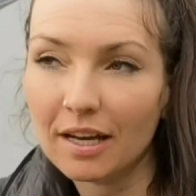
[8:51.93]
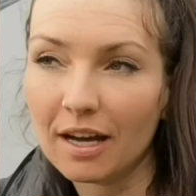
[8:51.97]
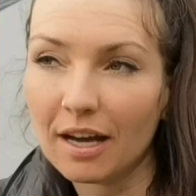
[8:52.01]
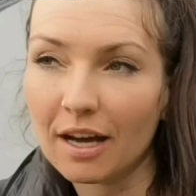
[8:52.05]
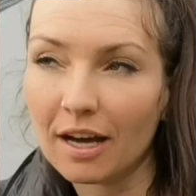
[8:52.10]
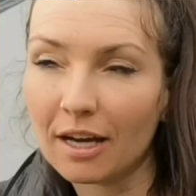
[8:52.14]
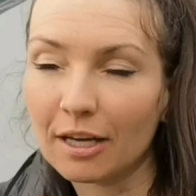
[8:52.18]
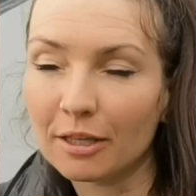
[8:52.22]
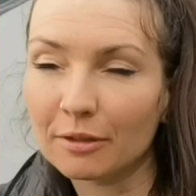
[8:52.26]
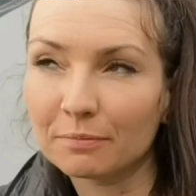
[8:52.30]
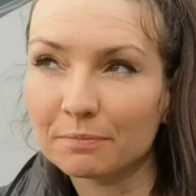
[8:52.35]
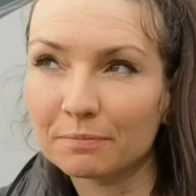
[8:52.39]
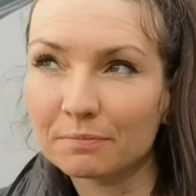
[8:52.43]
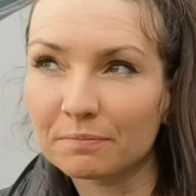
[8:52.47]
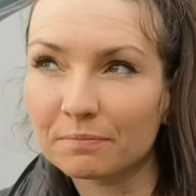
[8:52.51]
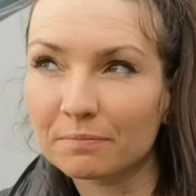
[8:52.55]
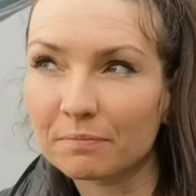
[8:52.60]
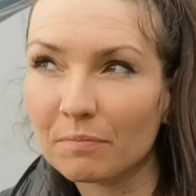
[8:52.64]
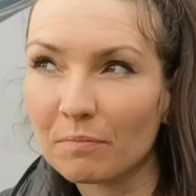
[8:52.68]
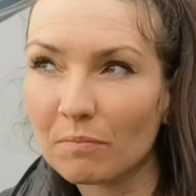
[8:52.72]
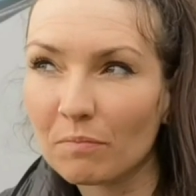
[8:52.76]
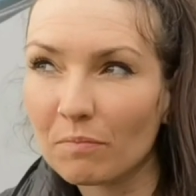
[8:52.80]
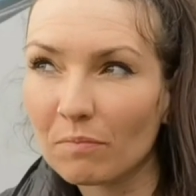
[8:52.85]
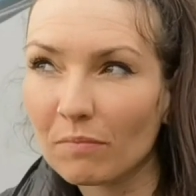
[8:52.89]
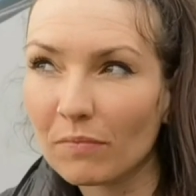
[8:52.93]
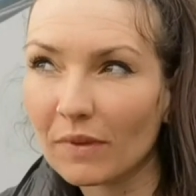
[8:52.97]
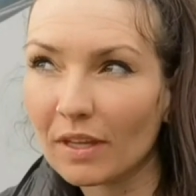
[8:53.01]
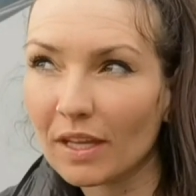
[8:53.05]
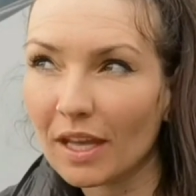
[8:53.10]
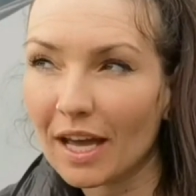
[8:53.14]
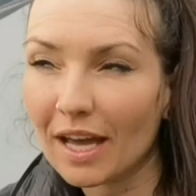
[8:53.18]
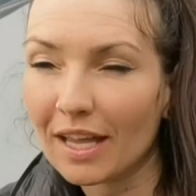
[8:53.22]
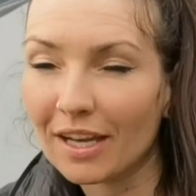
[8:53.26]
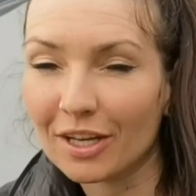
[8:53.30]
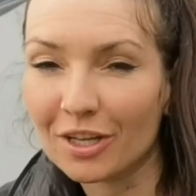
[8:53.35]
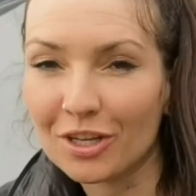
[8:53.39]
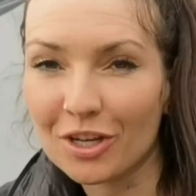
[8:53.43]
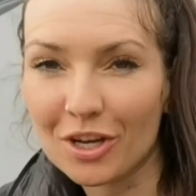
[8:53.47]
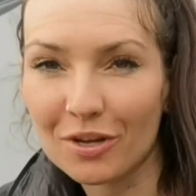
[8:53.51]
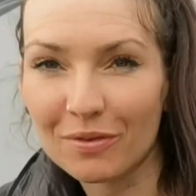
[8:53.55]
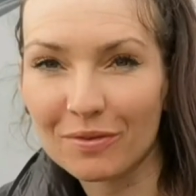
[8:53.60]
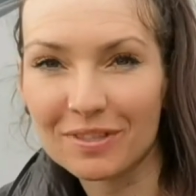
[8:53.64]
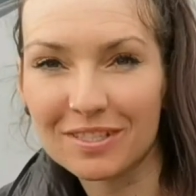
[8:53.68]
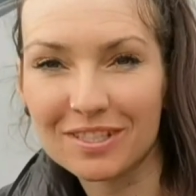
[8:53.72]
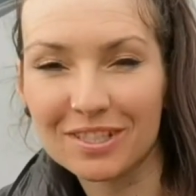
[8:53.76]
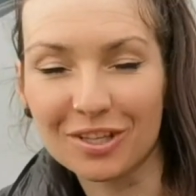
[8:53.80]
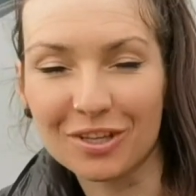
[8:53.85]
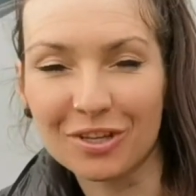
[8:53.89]
and I
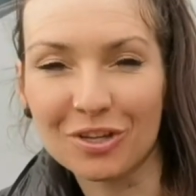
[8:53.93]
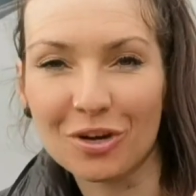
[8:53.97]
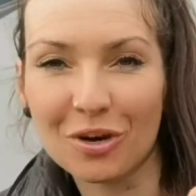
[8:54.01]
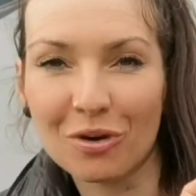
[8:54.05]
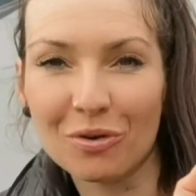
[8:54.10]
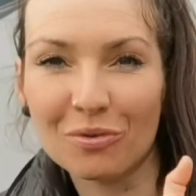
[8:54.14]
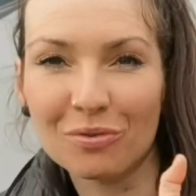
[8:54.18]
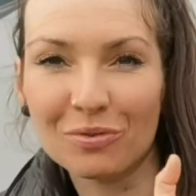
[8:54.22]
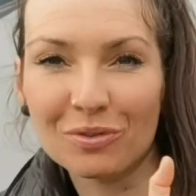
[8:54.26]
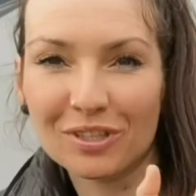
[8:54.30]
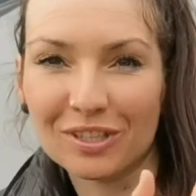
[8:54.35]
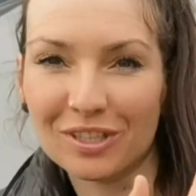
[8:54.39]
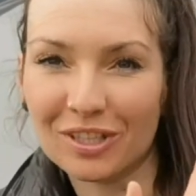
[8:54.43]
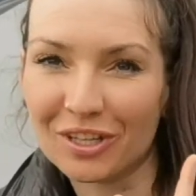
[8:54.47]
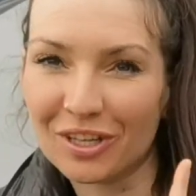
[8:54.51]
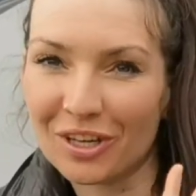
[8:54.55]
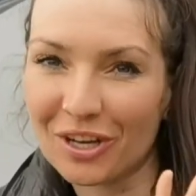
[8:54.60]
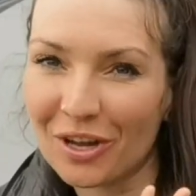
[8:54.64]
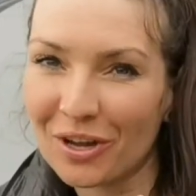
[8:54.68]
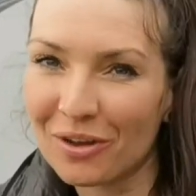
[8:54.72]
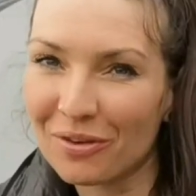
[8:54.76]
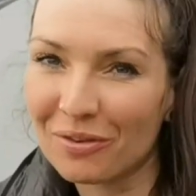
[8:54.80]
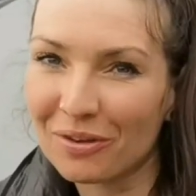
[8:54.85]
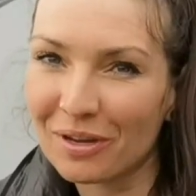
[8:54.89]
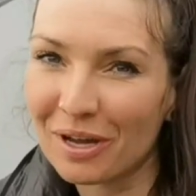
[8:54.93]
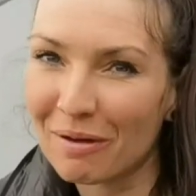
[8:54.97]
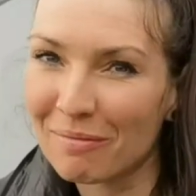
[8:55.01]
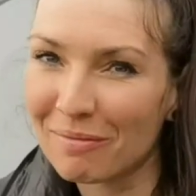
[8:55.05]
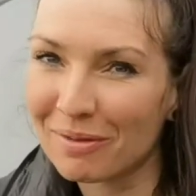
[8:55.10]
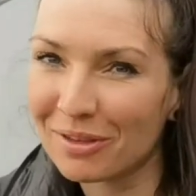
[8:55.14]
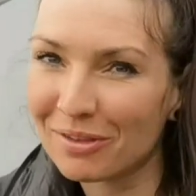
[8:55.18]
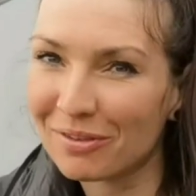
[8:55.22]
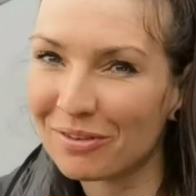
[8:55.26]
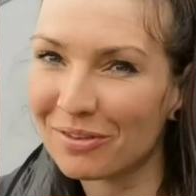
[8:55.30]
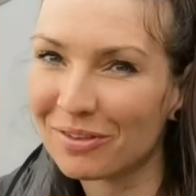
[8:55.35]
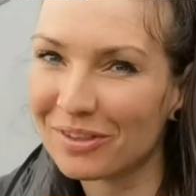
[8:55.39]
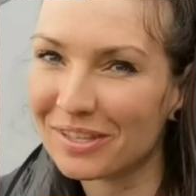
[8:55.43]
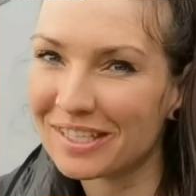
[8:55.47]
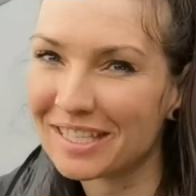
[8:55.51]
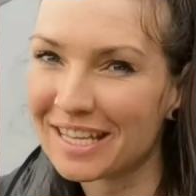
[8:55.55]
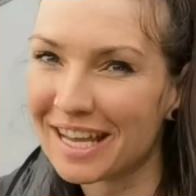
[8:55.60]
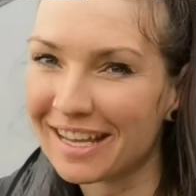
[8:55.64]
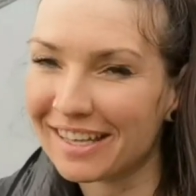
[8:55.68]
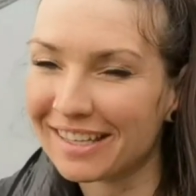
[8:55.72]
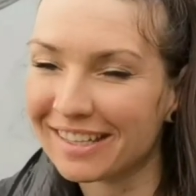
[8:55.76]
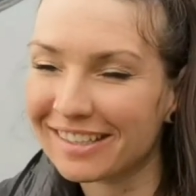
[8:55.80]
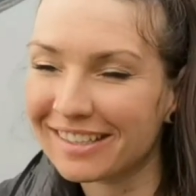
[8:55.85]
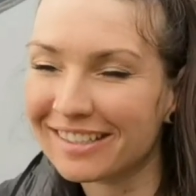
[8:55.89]
noticed the golden glow coming through the
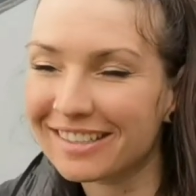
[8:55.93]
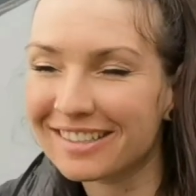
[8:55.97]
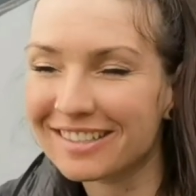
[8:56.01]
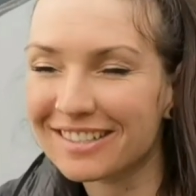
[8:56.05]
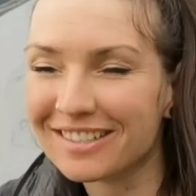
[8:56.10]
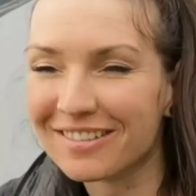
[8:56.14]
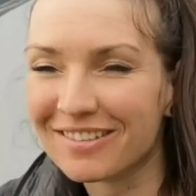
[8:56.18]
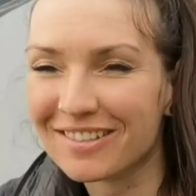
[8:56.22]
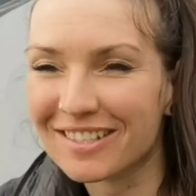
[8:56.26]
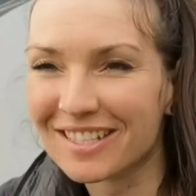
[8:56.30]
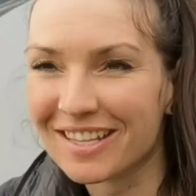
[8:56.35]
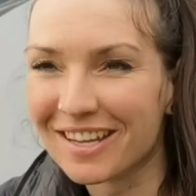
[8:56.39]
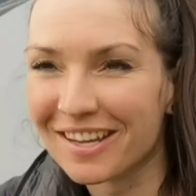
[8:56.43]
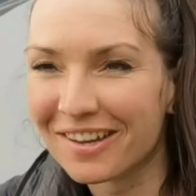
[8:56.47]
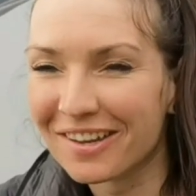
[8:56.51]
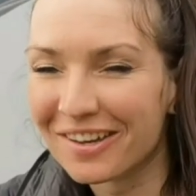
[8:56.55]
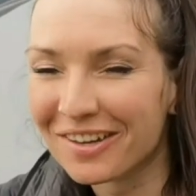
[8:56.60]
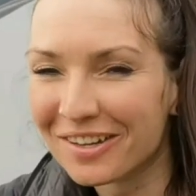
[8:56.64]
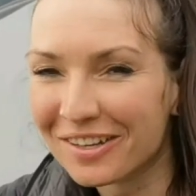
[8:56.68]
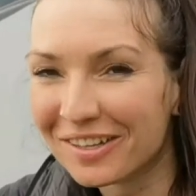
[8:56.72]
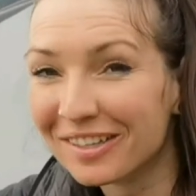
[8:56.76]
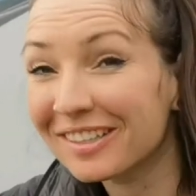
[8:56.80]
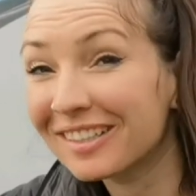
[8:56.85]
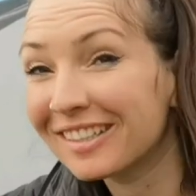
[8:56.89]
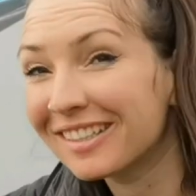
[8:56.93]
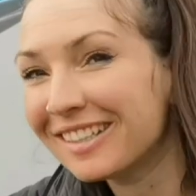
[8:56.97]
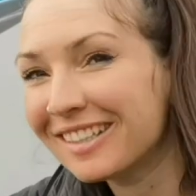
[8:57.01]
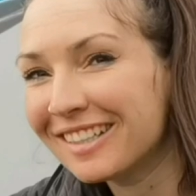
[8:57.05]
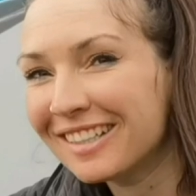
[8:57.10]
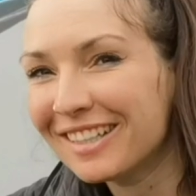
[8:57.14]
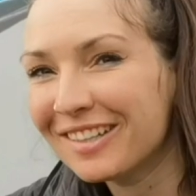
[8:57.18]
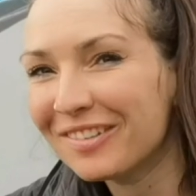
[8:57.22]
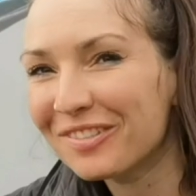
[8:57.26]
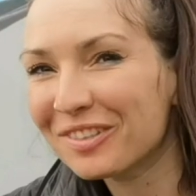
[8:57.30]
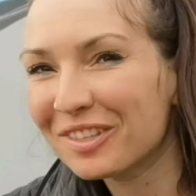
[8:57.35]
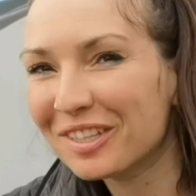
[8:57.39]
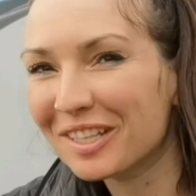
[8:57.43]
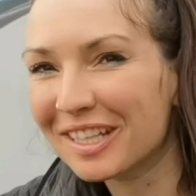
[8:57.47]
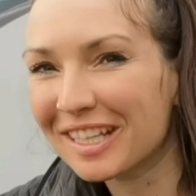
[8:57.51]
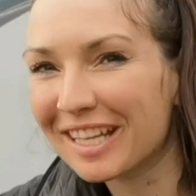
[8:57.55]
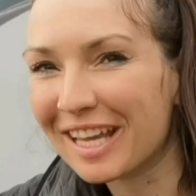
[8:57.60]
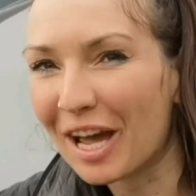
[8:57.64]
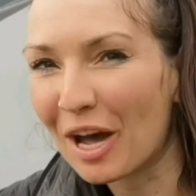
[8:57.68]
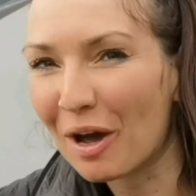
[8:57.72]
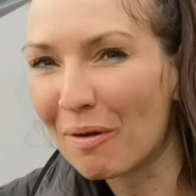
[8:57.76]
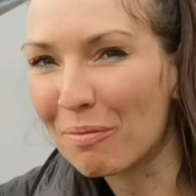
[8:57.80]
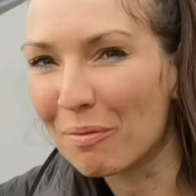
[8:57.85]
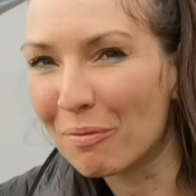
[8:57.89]
tent, and so I was like, oh, I'm gonna
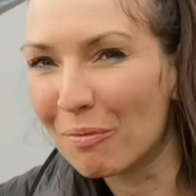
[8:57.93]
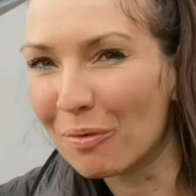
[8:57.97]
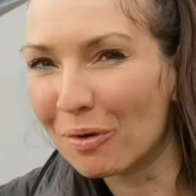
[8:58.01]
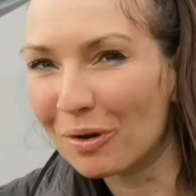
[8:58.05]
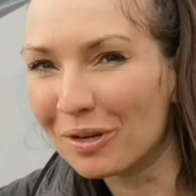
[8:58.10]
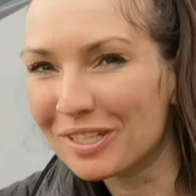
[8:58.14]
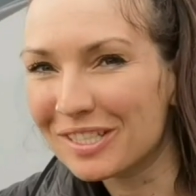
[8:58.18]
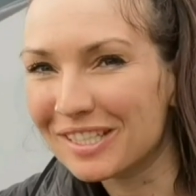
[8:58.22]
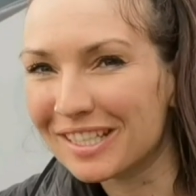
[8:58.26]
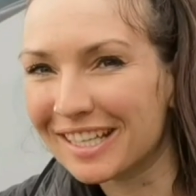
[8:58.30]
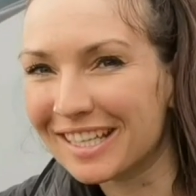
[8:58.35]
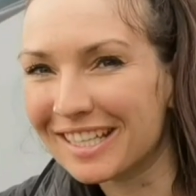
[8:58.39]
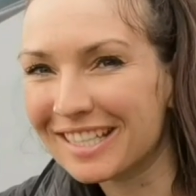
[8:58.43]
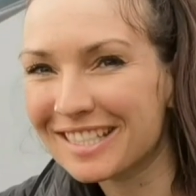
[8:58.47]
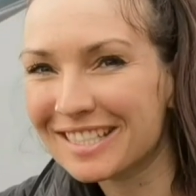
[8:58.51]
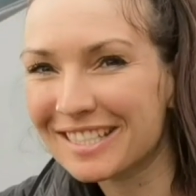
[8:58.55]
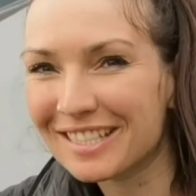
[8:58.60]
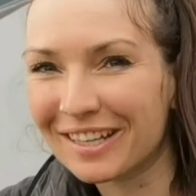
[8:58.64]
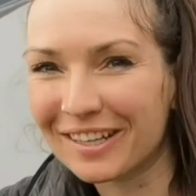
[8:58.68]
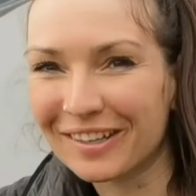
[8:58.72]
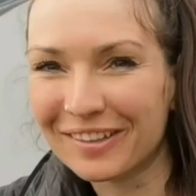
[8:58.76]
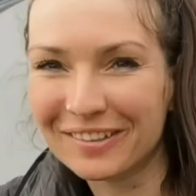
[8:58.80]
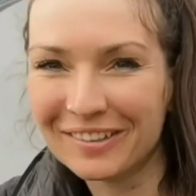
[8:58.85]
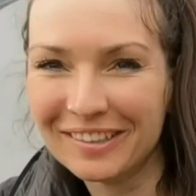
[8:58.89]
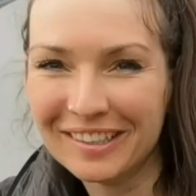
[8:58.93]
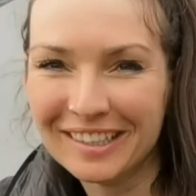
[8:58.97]
get up and watch it. So